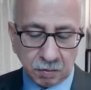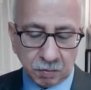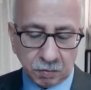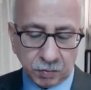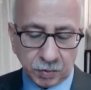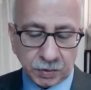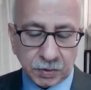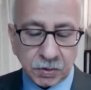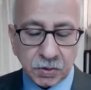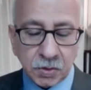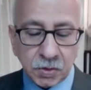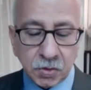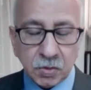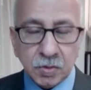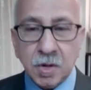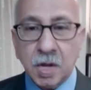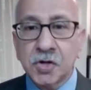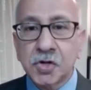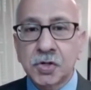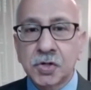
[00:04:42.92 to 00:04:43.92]
With this
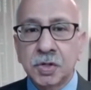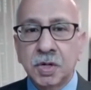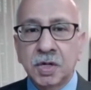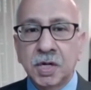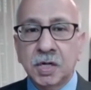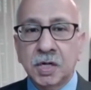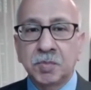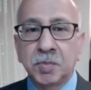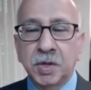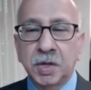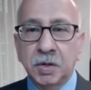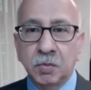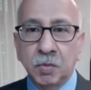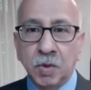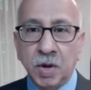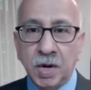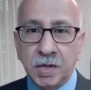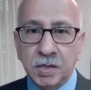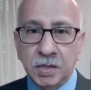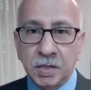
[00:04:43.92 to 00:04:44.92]
introduction, let me
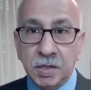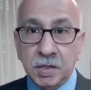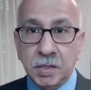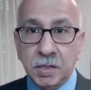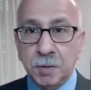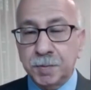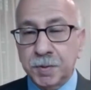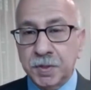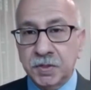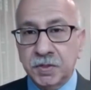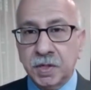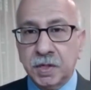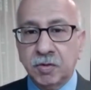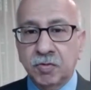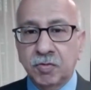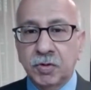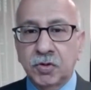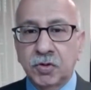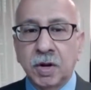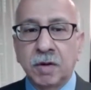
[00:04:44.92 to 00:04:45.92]
invite the Deputy
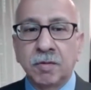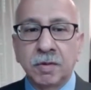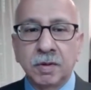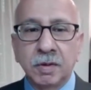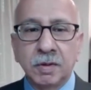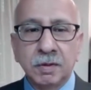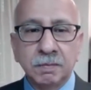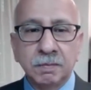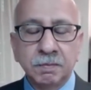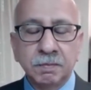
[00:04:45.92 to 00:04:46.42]
Secretary General,